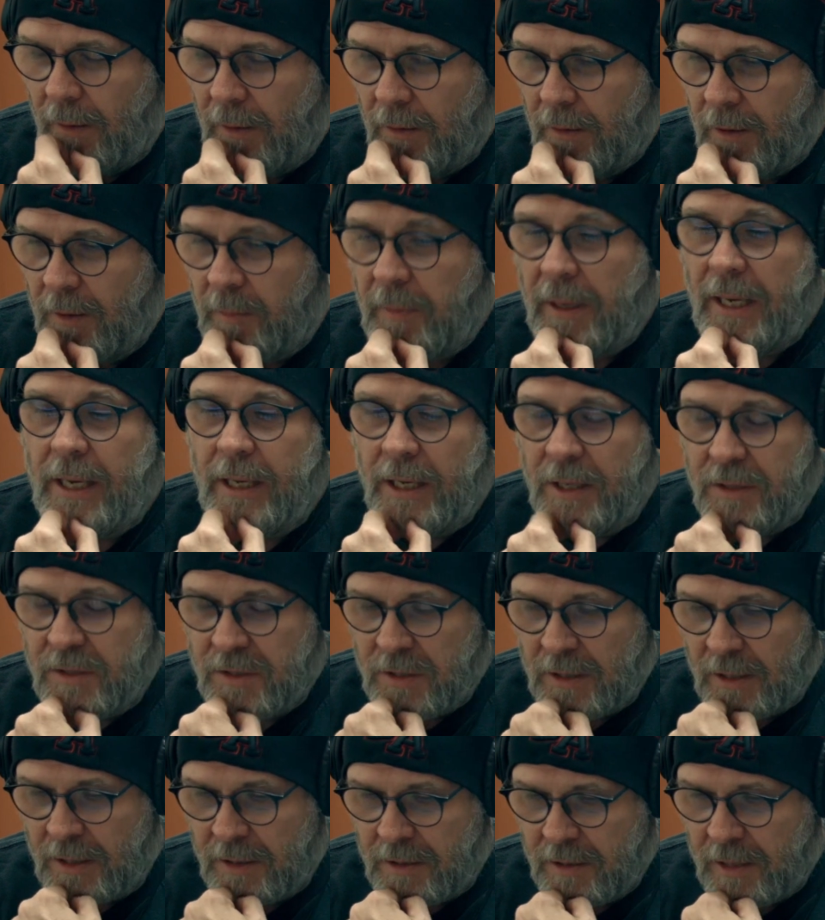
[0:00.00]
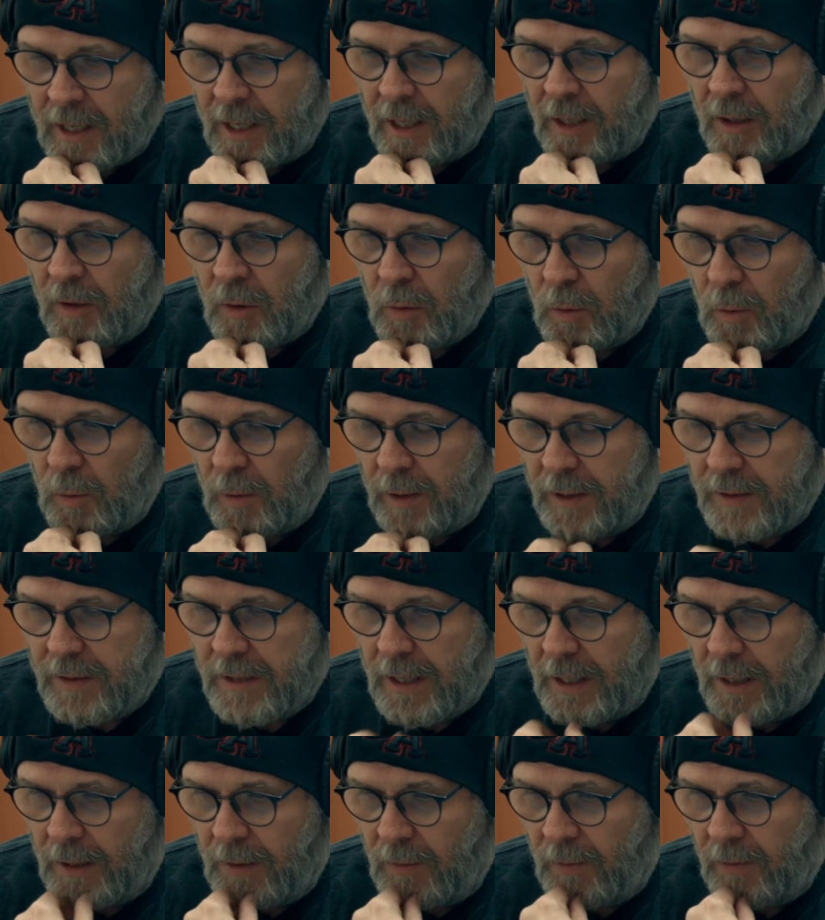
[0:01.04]
comedians, and it's kind of cool what he's
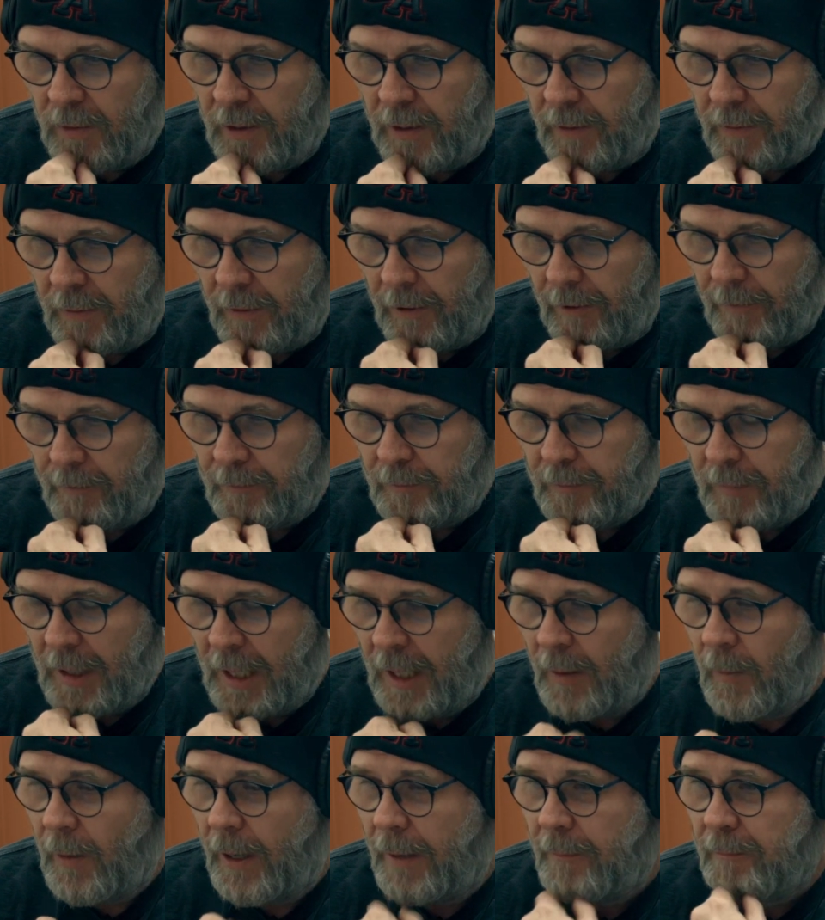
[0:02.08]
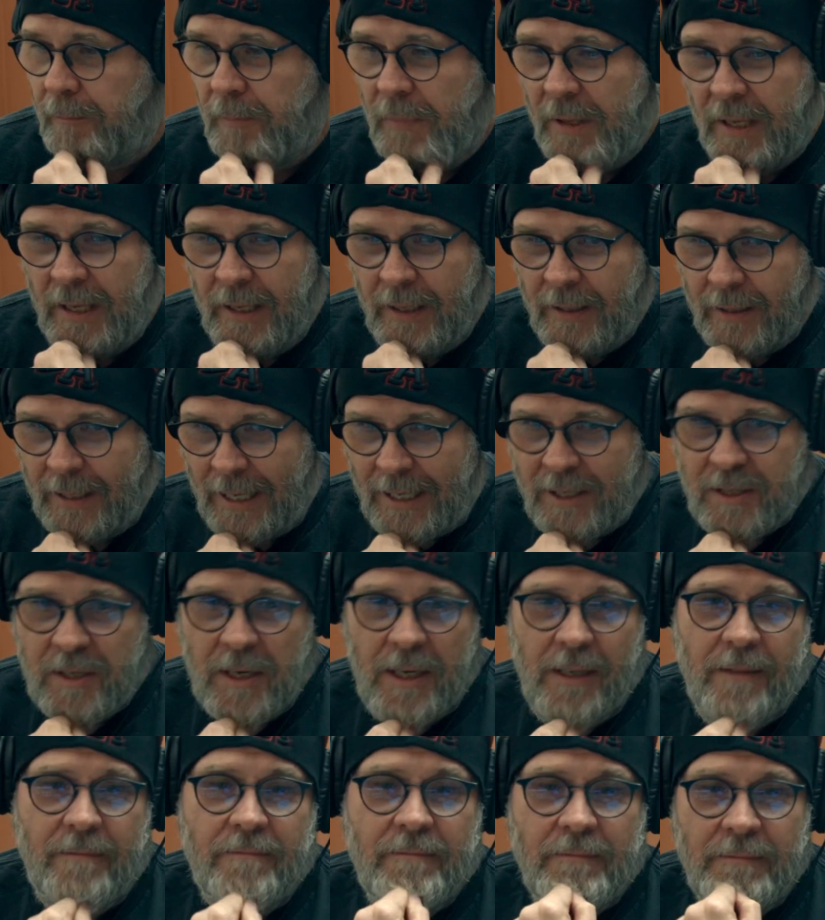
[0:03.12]
got going on there. Anyway, that's
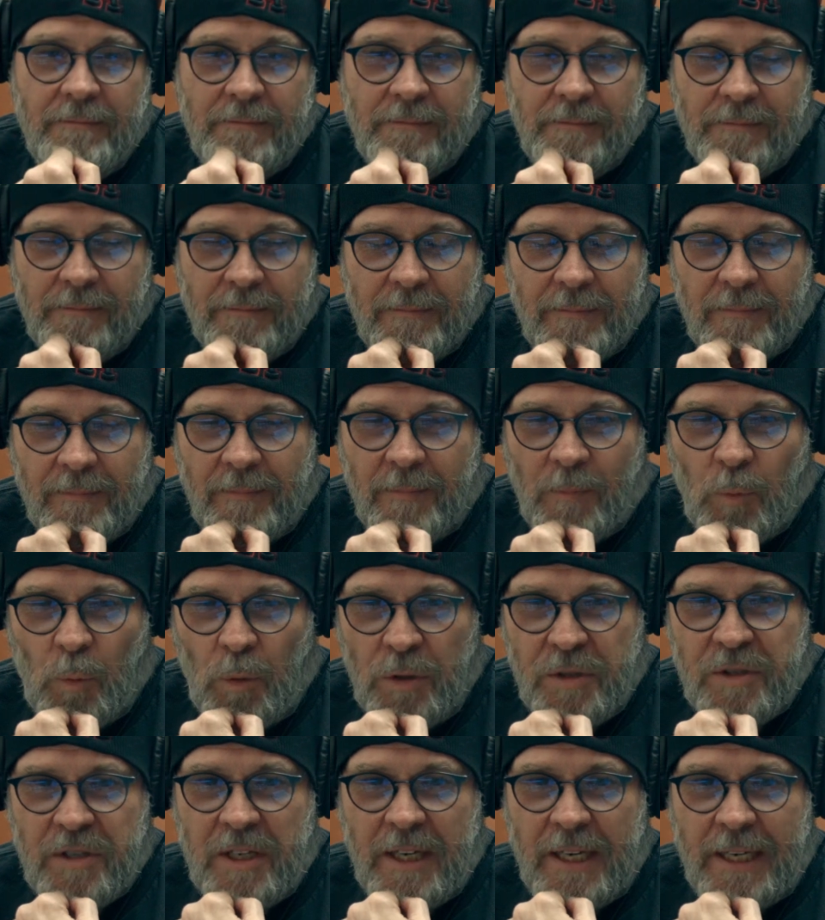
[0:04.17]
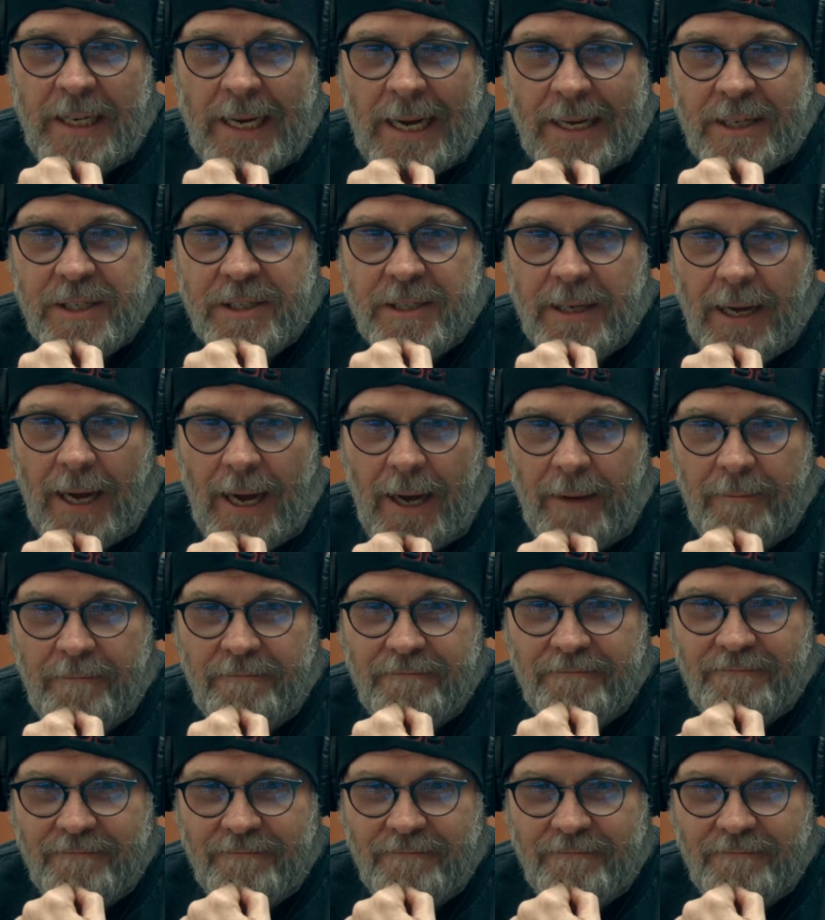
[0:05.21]
it. We'll see you next time.